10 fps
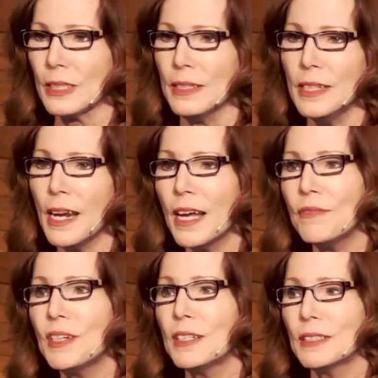that I
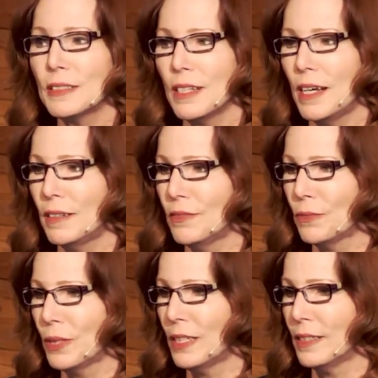fell in love
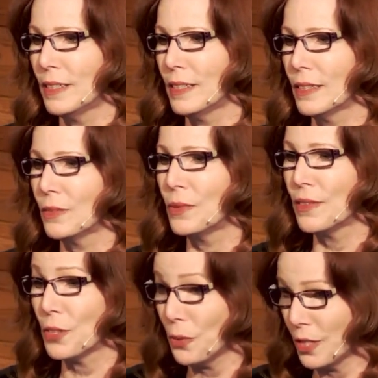
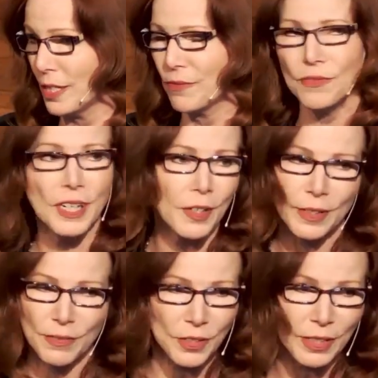with Unity very,
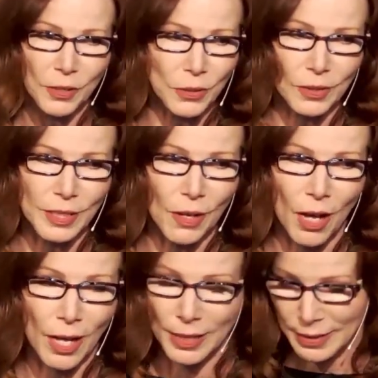very early
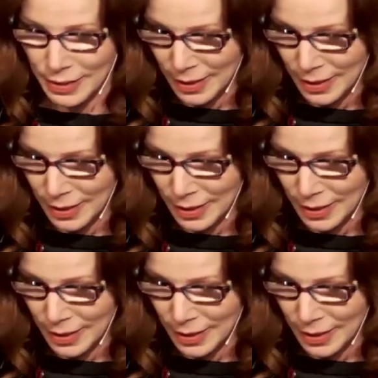on,